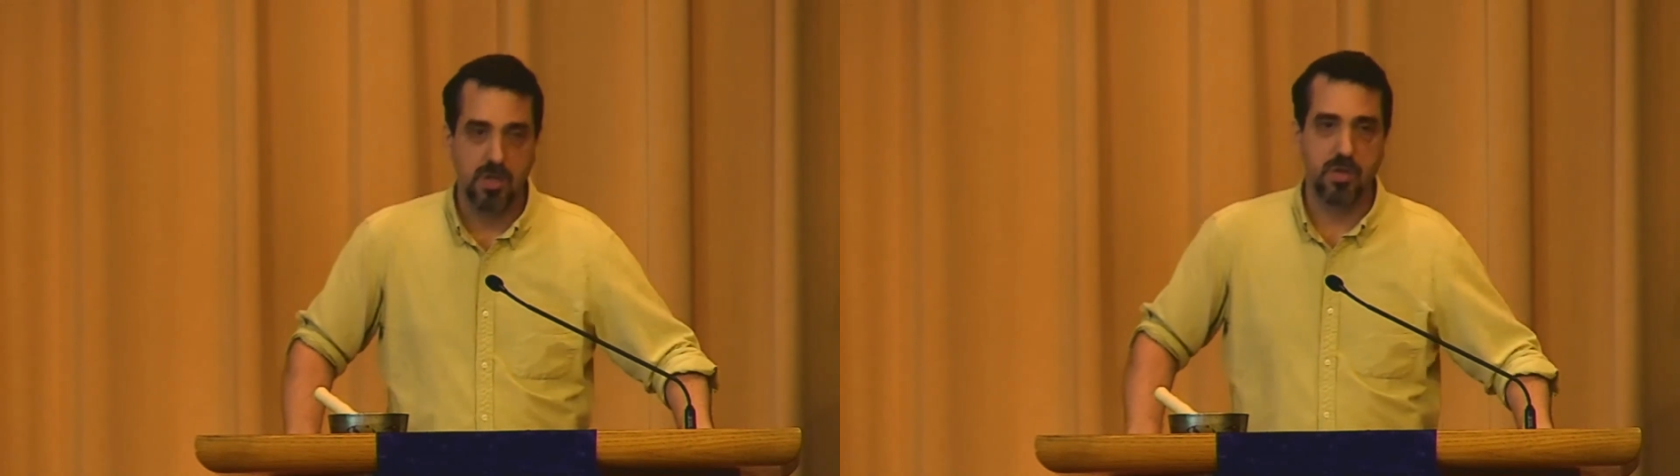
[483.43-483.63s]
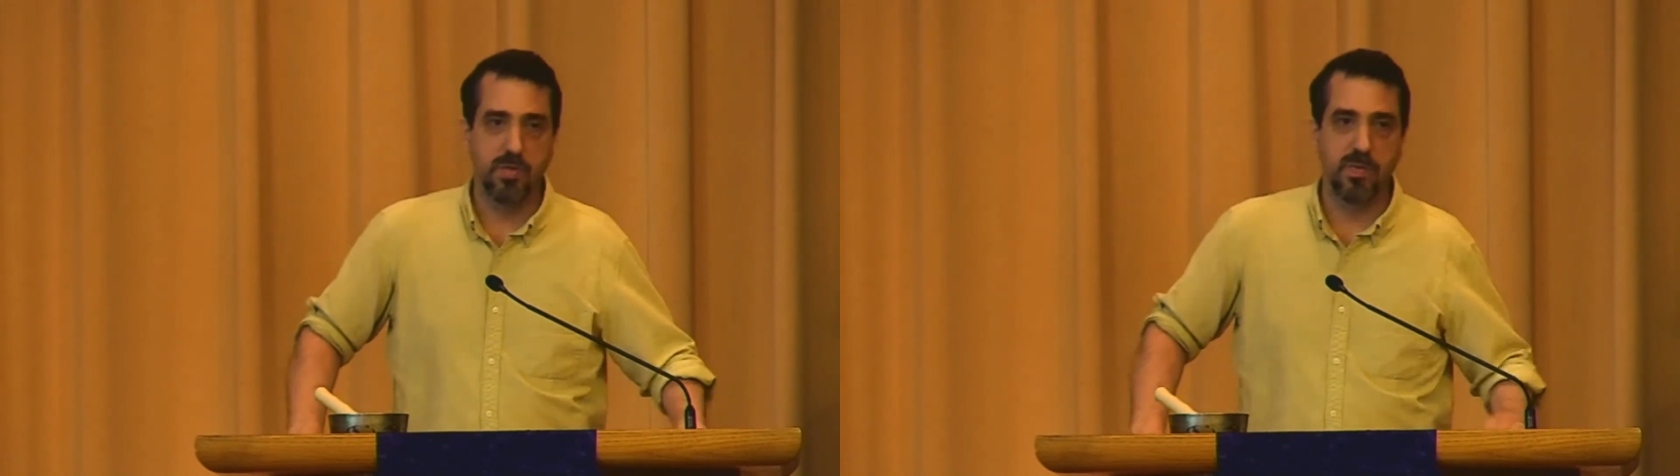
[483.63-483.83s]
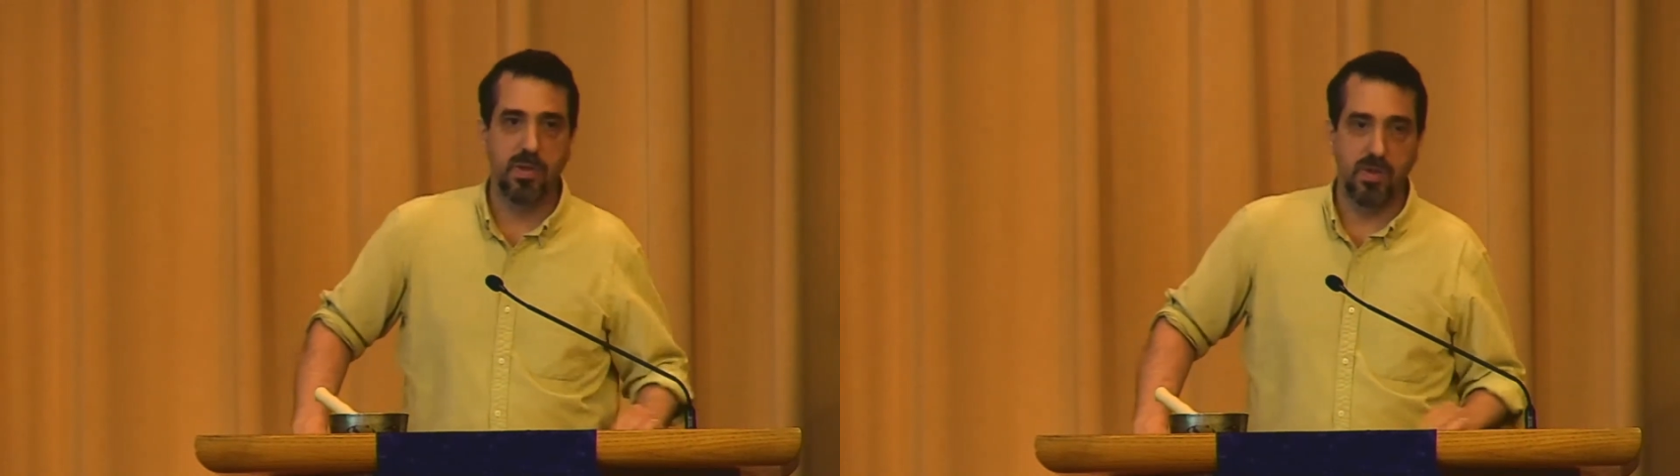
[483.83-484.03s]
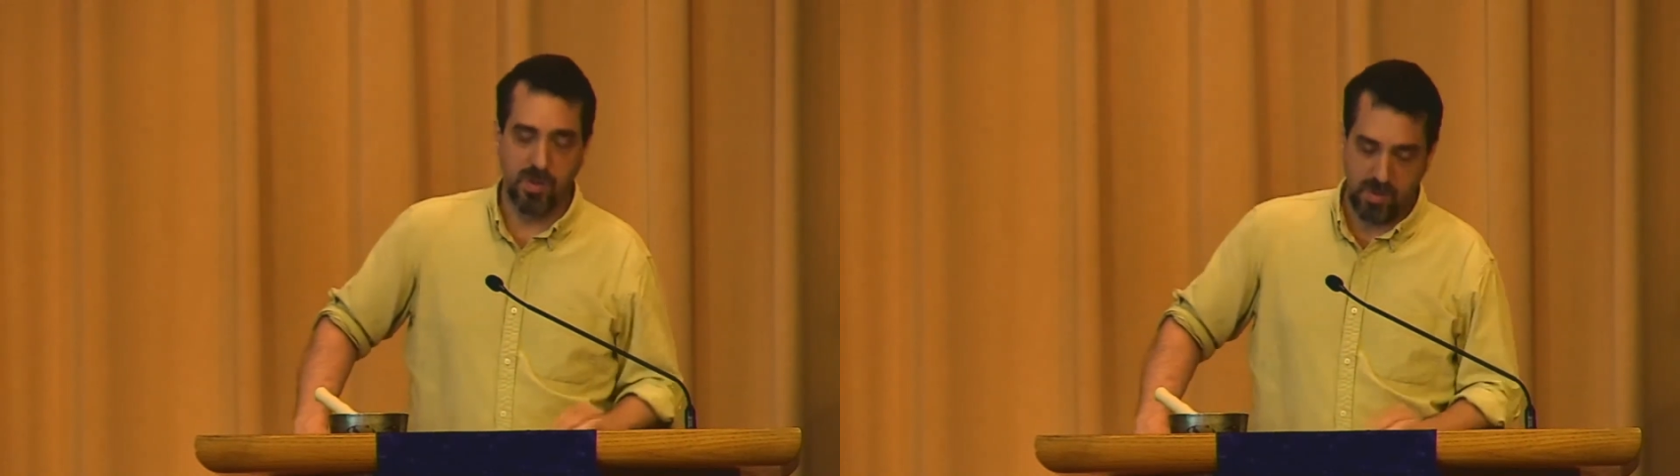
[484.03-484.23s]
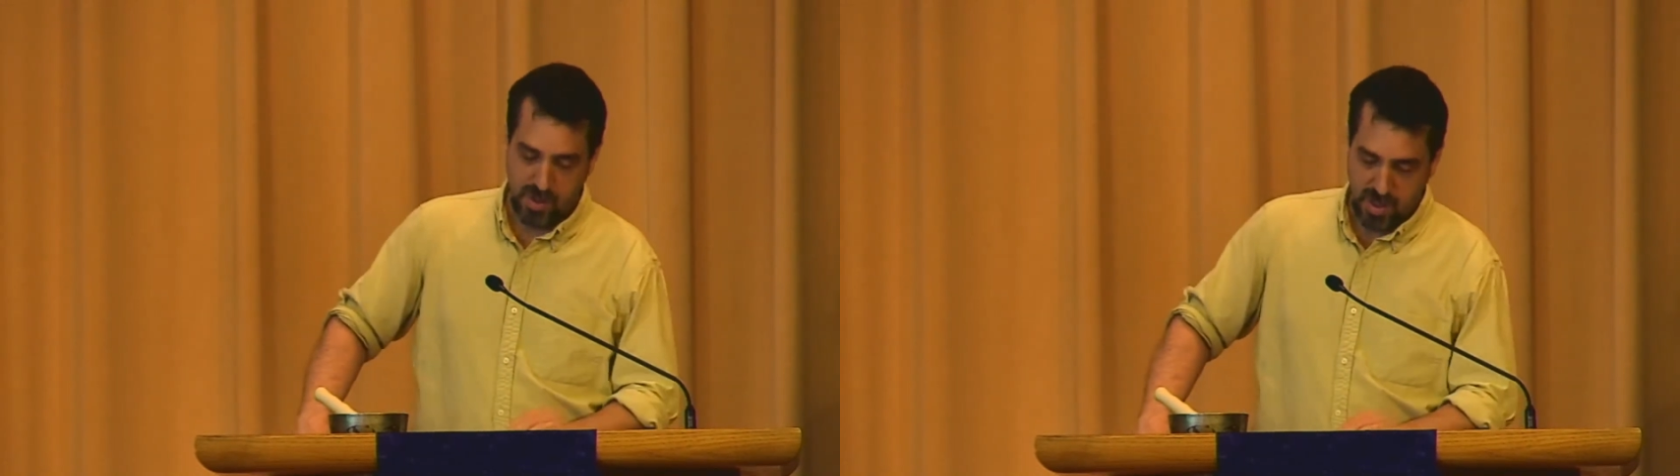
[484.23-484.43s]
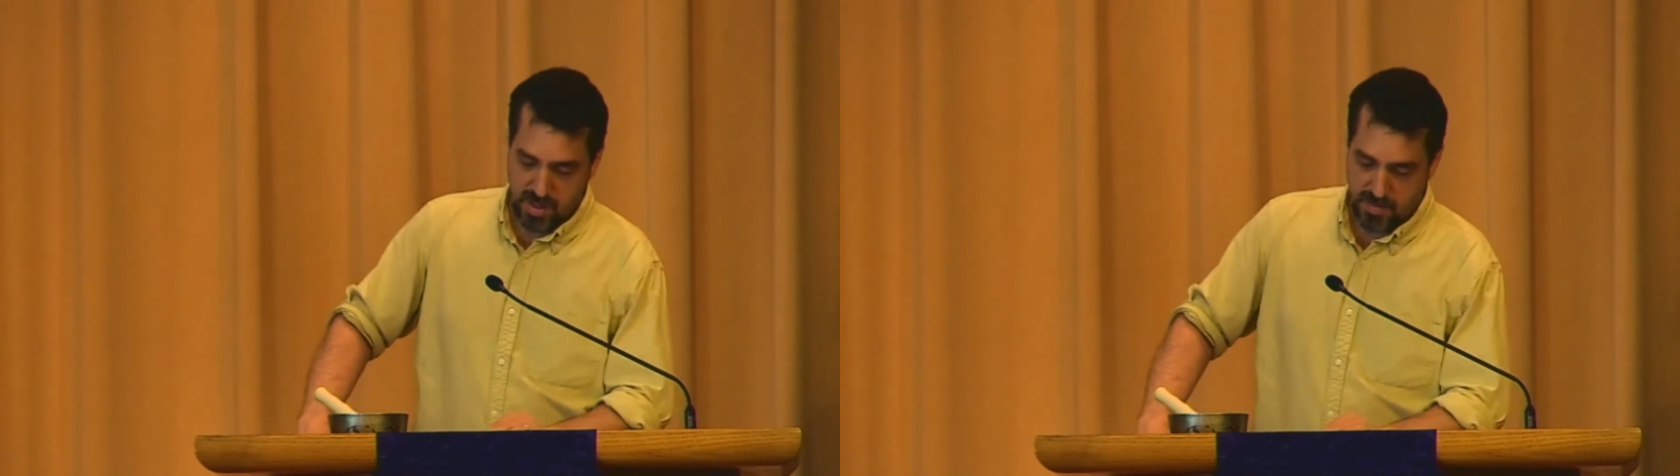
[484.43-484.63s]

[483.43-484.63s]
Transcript: Tuvalu, the